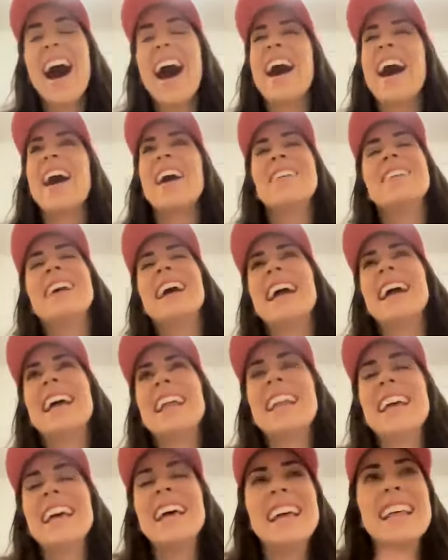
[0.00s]

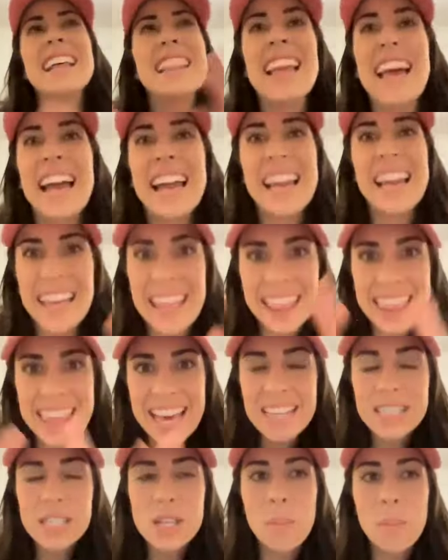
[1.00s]
And like
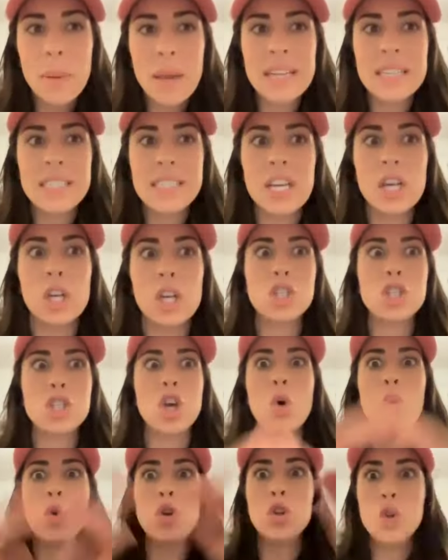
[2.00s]
that's a big deal.
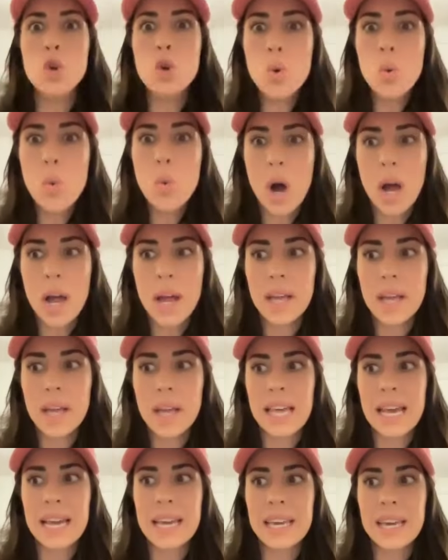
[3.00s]
So you want,
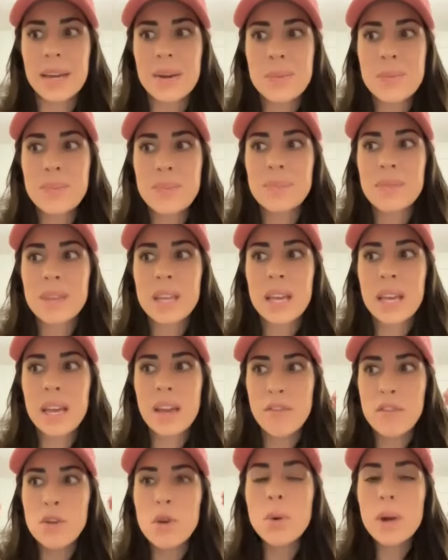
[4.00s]
like,
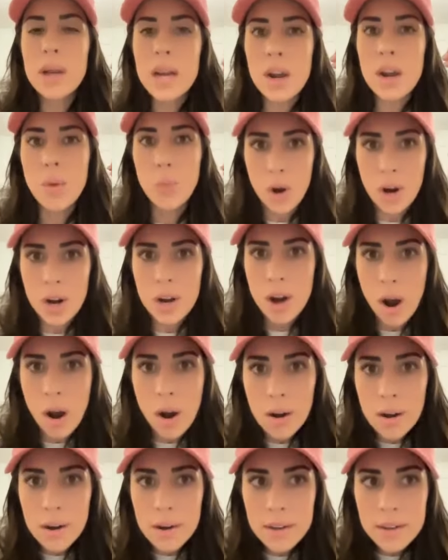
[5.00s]
if you were gonna work
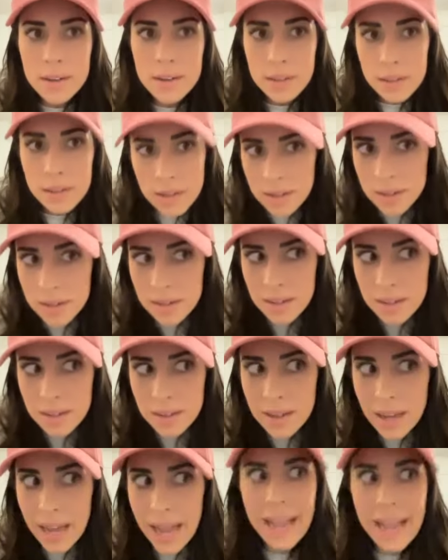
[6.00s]
hard
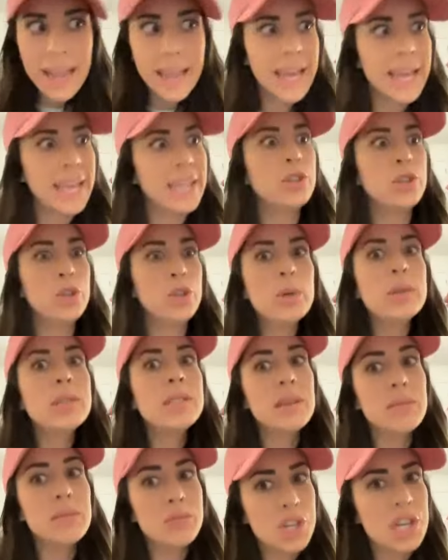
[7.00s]
and do
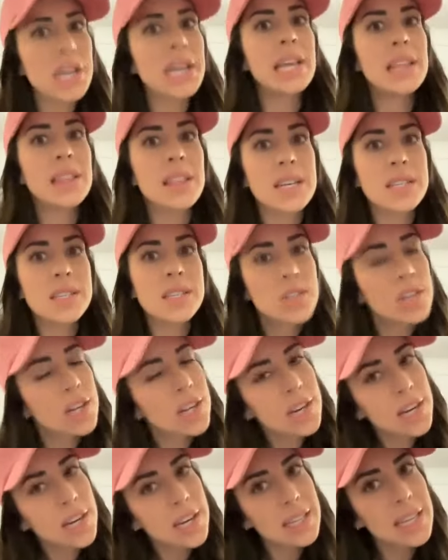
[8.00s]
some chicken
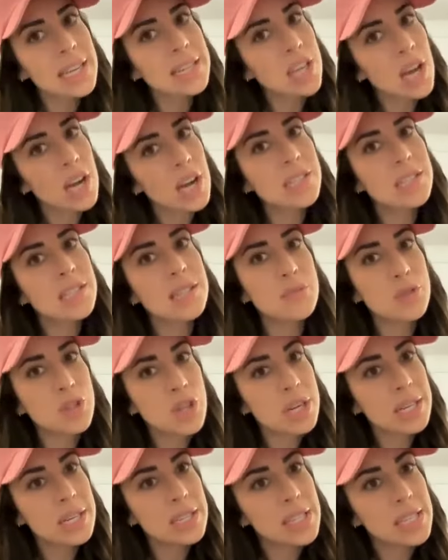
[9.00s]
lister, like talk to some
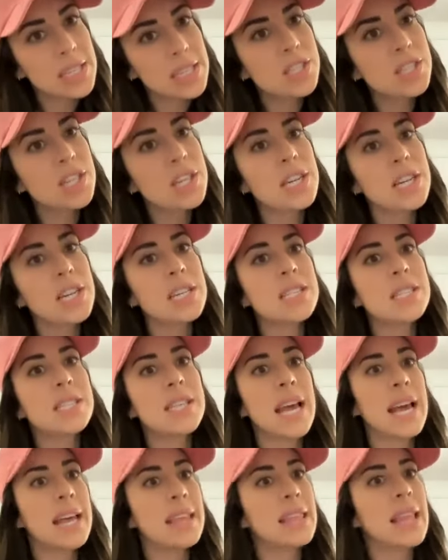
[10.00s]
chicken listers
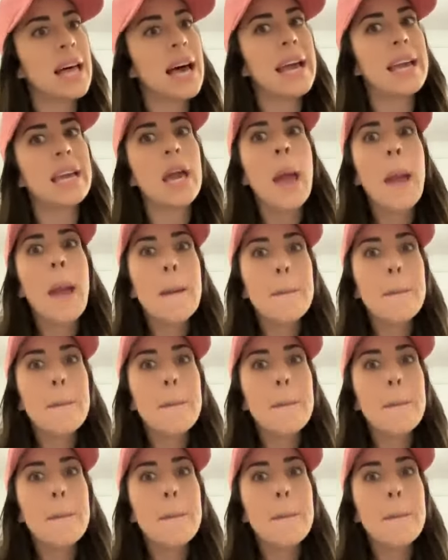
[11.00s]
and like